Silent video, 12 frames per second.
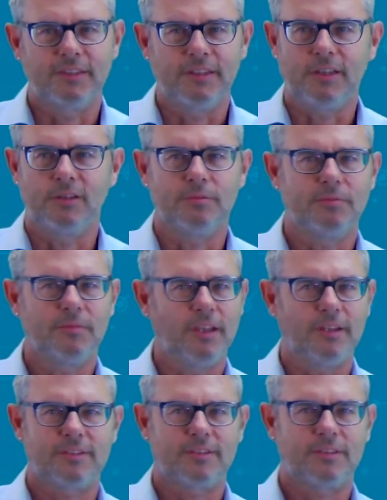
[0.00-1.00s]
No,
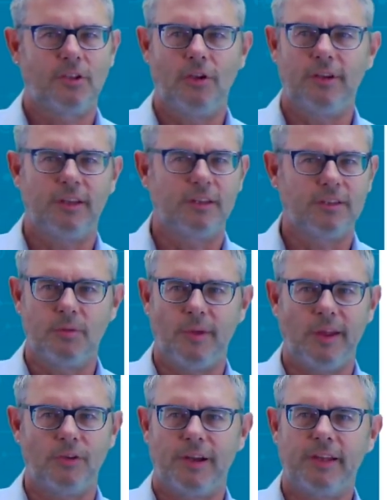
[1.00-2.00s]
it's turning the
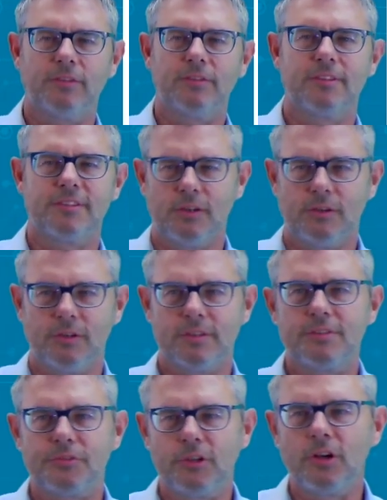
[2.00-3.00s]
way around. So on
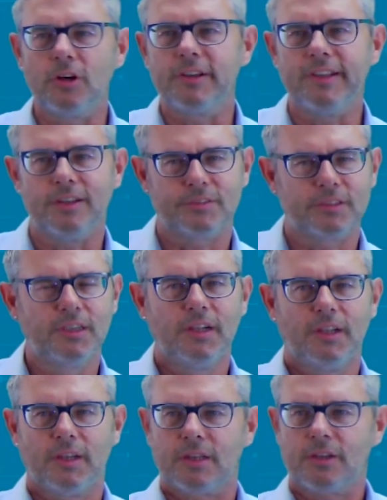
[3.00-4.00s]
the floor level,
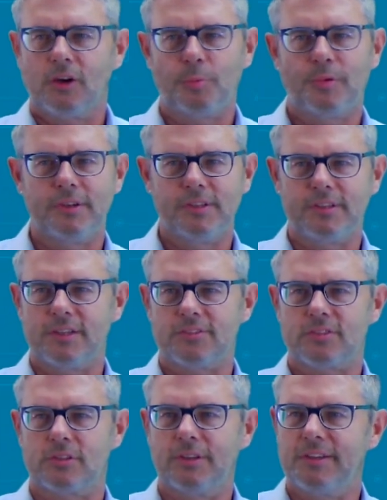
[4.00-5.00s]
copper is as
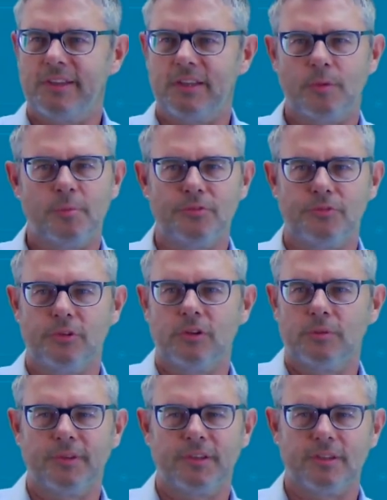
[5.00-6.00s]
strong as ever
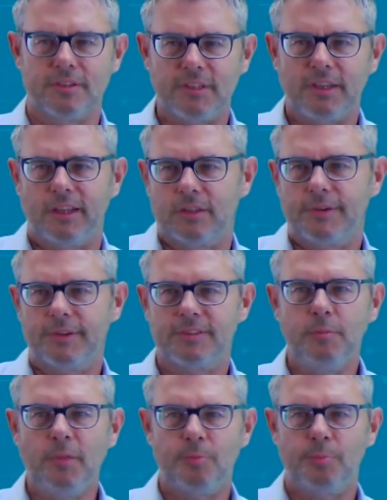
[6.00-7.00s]
before because it can
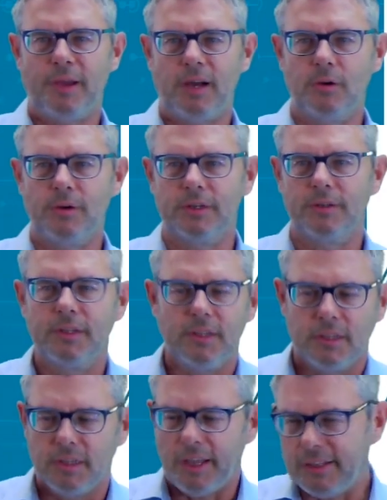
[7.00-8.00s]
transmit power.
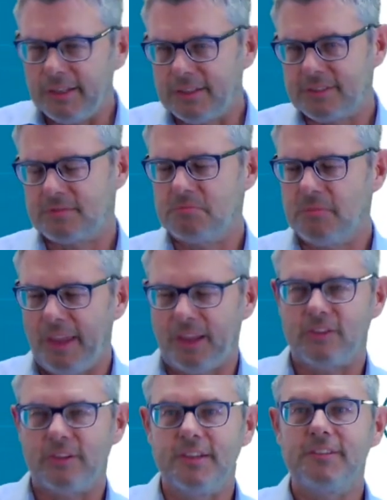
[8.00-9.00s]
And it's
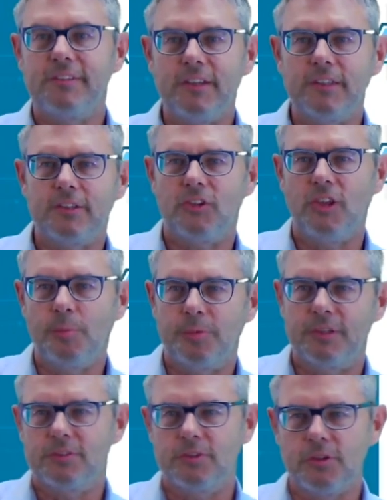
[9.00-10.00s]
actually still
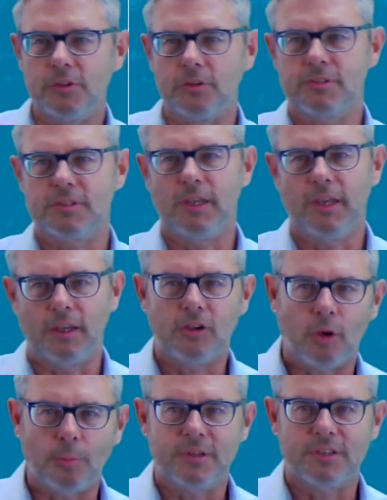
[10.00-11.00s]
cheaper to use a
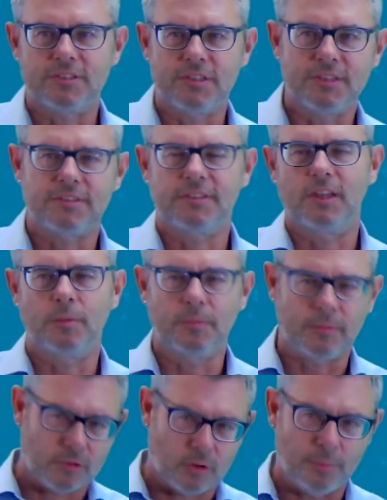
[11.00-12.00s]
copper
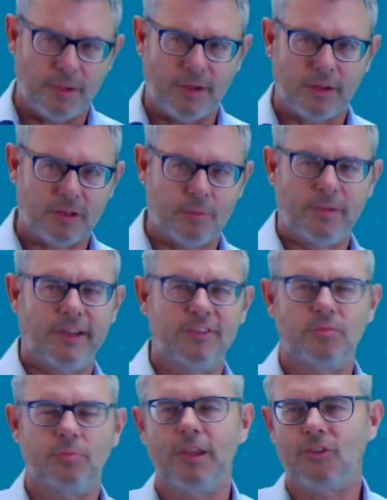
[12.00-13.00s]
system, combined
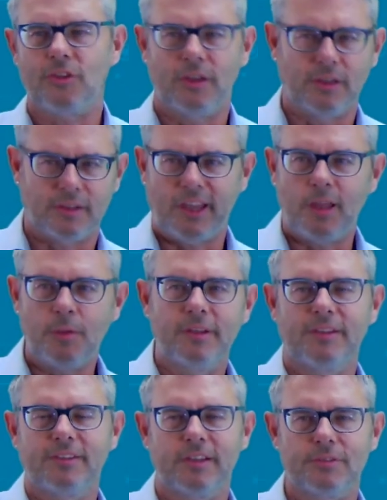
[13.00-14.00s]
switch and
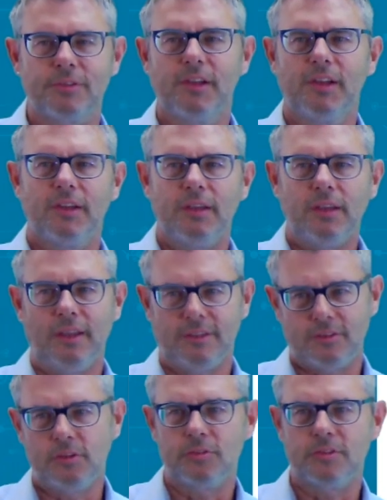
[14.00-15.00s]
cabling stuff, as
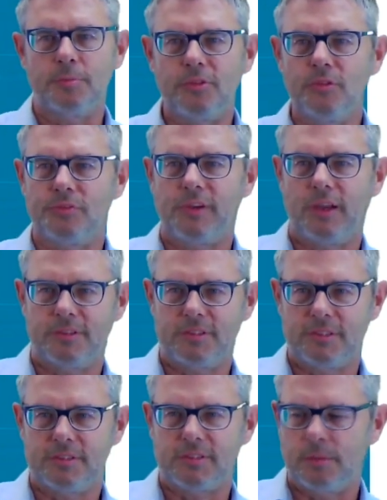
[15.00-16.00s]
to use a pure fiber
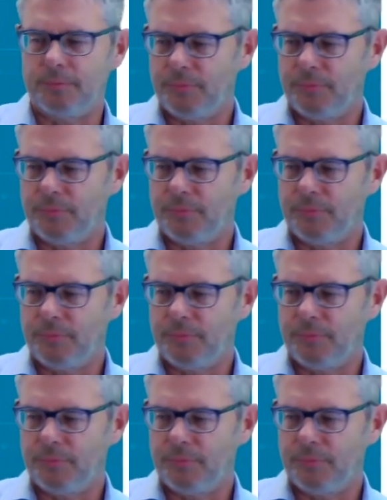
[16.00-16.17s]
system.